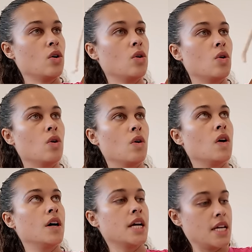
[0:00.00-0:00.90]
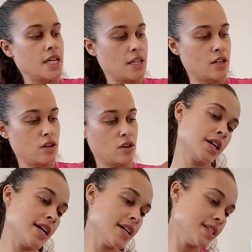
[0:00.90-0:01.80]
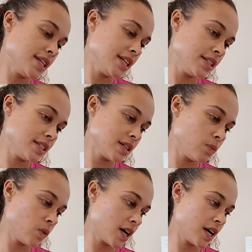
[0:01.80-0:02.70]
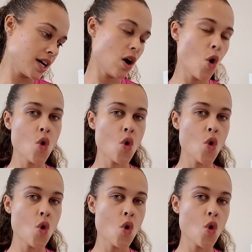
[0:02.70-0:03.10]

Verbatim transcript: or in Italy somewhere.